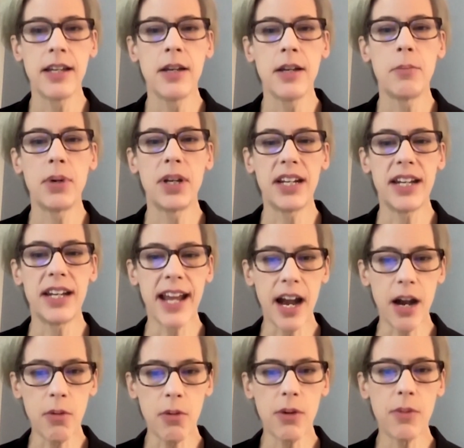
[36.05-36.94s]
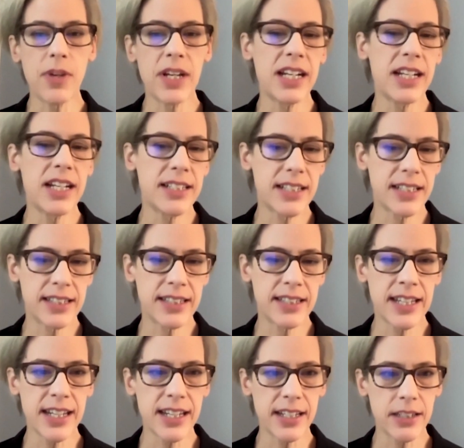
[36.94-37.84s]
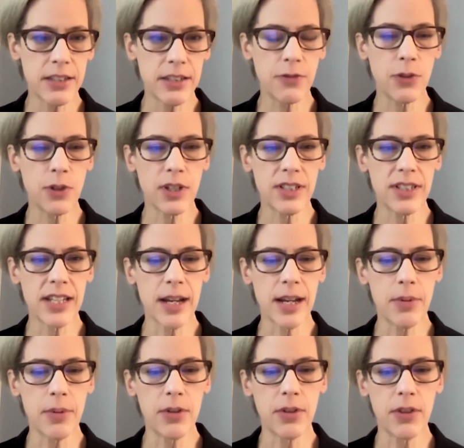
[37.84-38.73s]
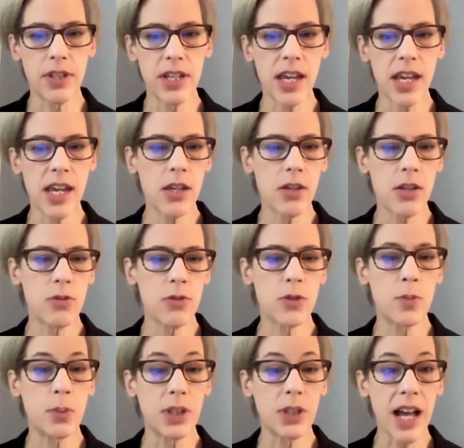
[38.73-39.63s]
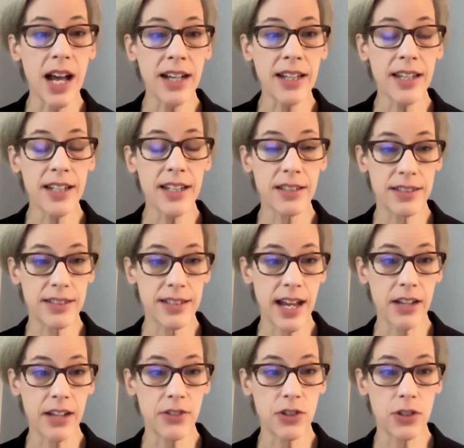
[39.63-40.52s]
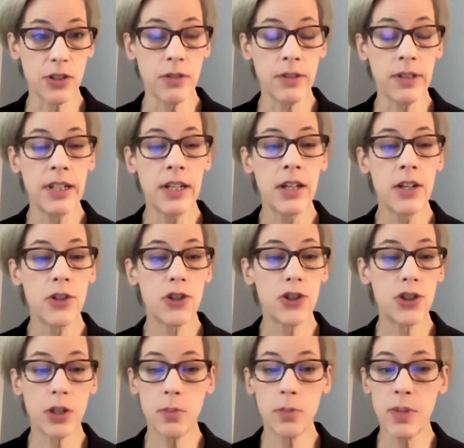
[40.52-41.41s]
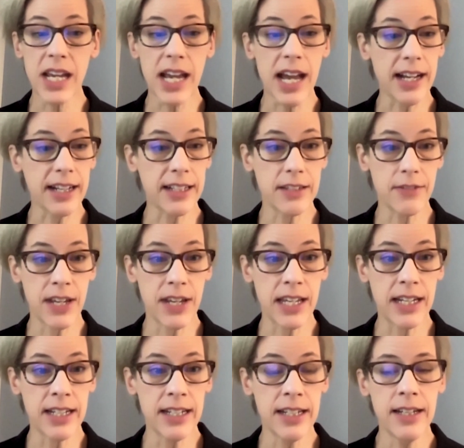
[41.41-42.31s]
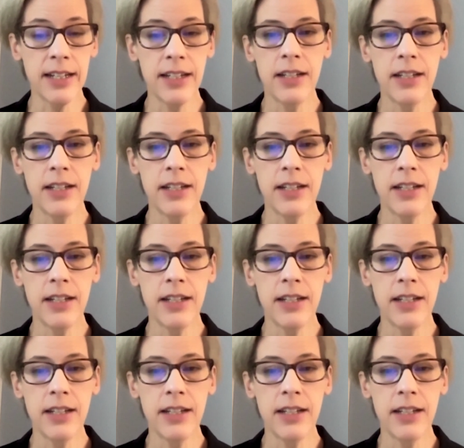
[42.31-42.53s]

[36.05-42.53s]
but now what we need to see is, for example, the EU's blocking statute should be activated